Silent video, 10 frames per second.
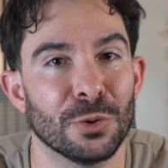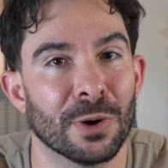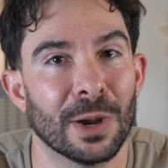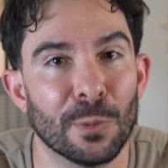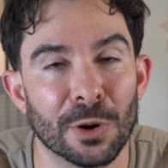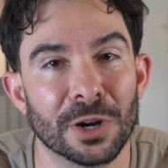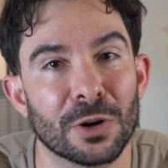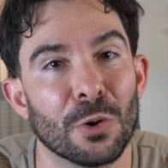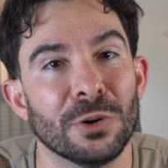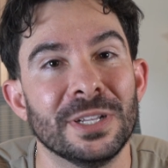you are at
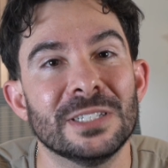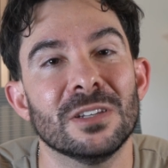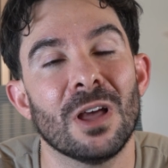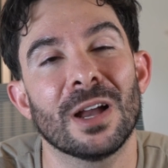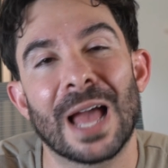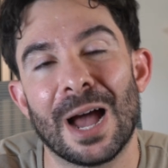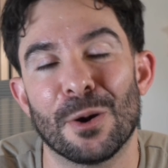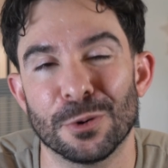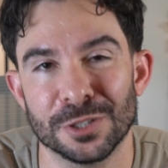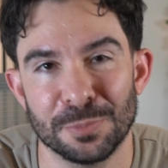work or need to log
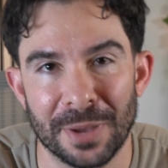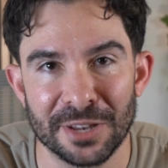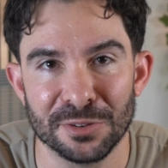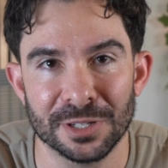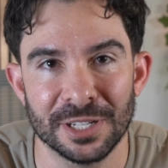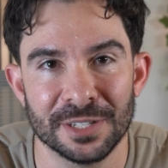hours manually.